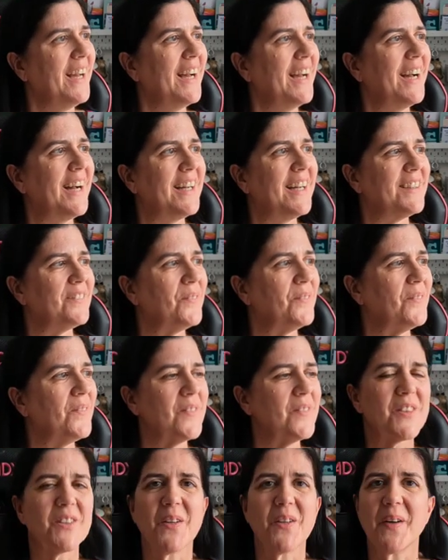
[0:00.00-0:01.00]

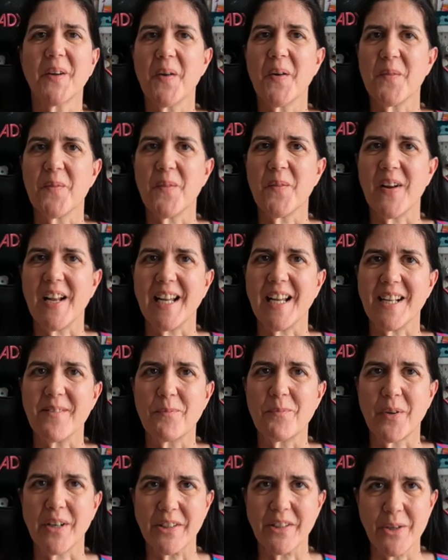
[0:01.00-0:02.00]
So I couldn't really
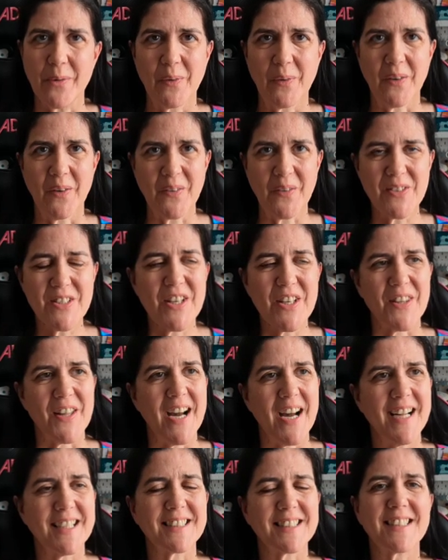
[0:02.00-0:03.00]
bring you along to
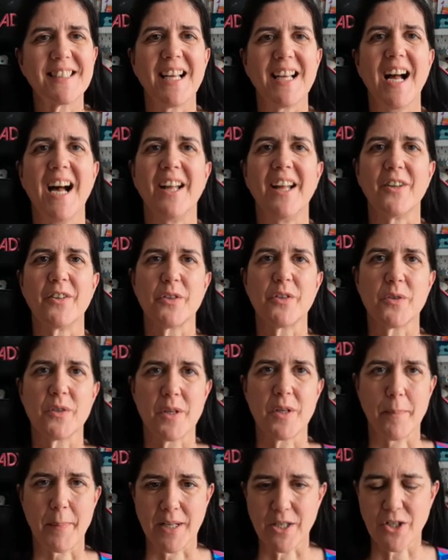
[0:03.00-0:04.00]
that, and I'd
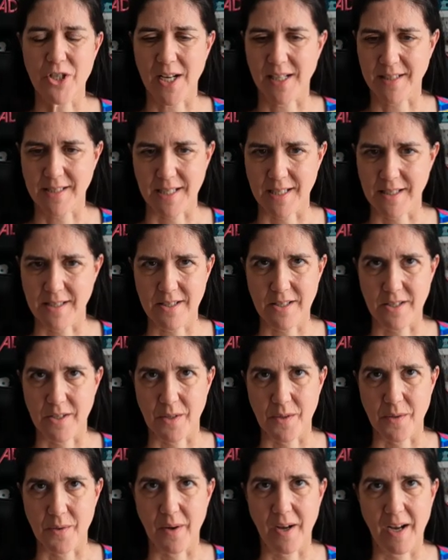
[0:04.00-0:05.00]
also been chatting
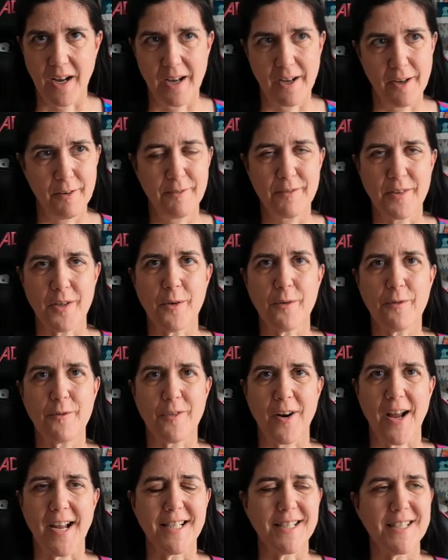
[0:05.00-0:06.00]
to a few
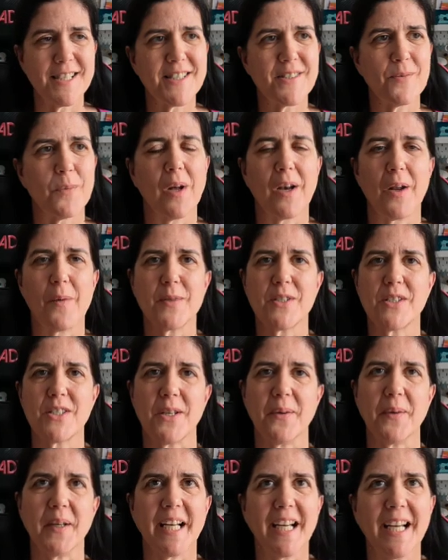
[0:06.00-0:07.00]
friends while I was
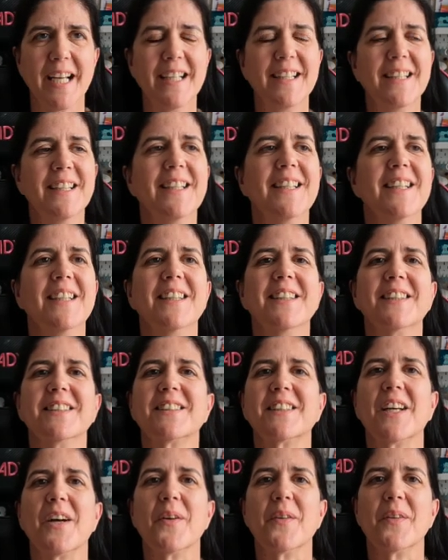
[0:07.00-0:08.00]
doing it,
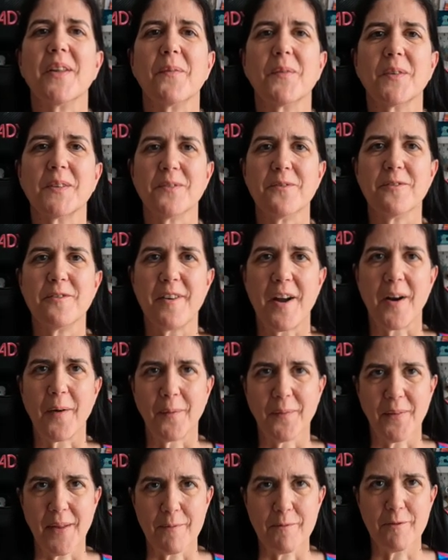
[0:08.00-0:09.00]
so that wasn't fair
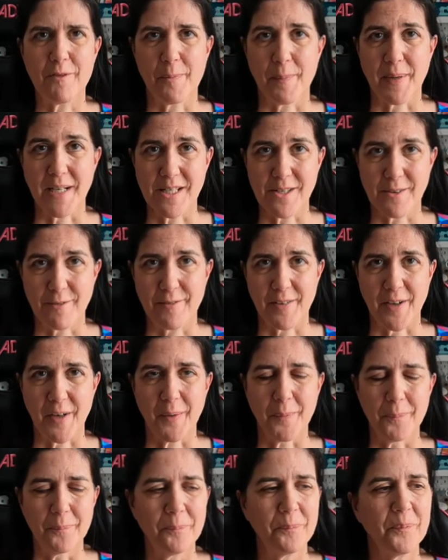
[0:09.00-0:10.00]
on them for me to
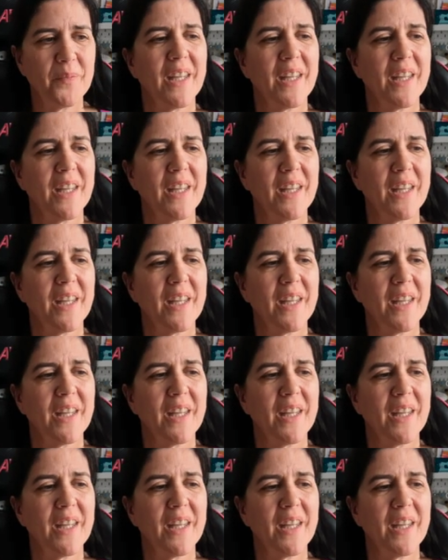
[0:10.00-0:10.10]
film.